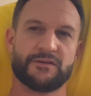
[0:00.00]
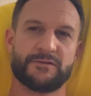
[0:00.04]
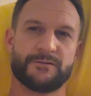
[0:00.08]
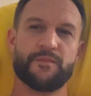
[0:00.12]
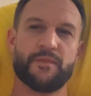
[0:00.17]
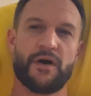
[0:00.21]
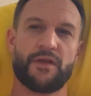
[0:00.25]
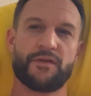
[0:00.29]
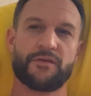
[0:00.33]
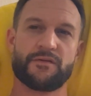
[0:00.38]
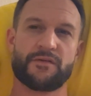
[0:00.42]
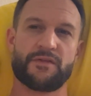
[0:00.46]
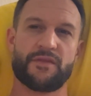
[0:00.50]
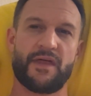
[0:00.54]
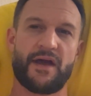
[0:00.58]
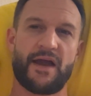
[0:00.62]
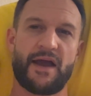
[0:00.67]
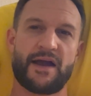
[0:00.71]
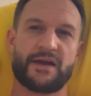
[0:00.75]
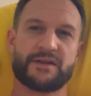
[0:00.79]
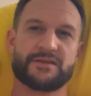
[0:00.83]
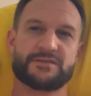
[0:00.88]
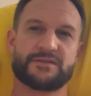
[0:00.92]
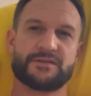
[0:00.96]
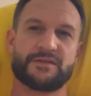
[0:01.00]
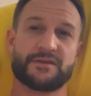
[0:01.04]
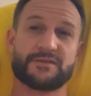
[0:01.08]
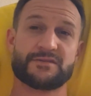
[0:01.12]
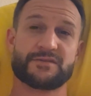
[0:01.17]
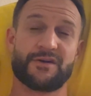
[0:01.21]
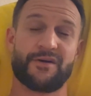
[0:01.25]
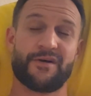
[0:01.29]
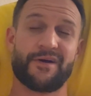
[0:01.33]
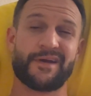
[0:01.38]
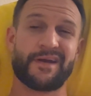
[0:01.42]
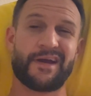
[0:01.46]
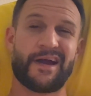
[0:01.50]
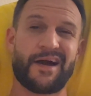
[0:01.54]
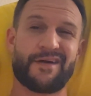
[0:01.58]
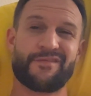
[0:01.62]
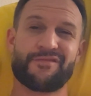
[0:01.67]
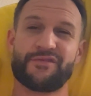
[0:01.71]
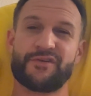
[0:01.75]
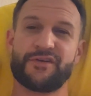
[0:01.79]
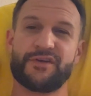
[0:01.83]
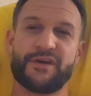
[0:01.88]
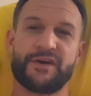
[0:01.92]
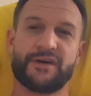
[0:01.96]
Other than that, that's all I got
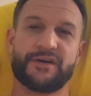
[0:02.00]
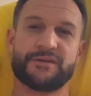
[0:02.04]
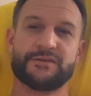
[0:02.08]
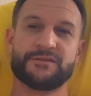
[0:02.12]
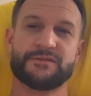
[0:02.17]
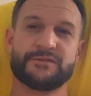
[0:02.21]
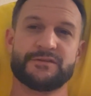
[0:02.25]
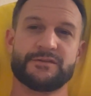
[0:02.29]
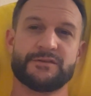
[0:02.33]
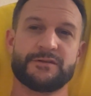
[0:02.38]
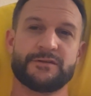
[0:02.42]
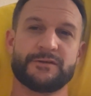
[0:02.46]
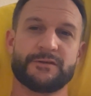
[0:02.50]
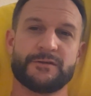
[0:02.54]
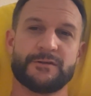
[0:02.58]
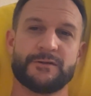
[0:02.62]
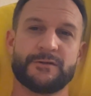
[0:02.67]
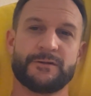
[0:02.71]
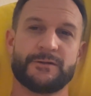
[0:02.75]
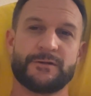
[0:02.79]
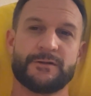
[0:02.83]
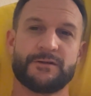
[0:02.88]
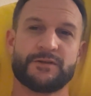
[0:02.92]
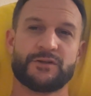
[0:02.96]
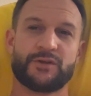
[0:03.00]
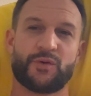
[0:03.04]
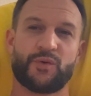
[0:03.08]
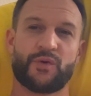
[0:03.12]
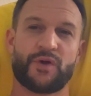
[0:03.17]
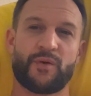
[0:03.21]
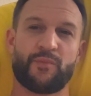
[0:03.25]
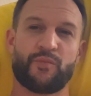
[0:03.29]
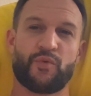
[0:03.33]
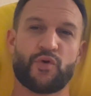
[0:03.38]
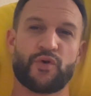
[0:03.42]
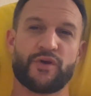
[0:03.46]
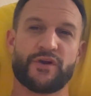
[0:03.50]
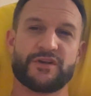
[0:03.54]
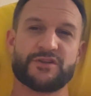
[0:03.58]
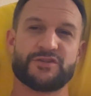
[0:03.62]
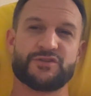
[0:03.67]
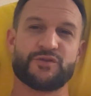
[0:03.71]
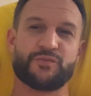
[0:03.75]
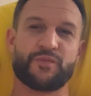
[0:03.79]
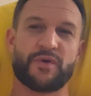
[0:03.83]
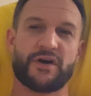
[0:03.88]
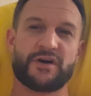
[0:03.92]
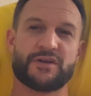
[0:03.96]
for you. Don't want to bore you too
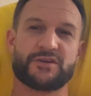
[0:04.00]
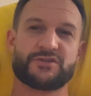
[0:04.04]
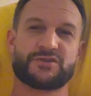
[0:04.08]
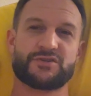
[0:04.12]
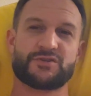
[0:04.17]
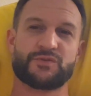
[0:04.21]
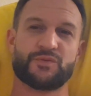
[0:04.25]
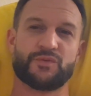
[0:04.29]
much.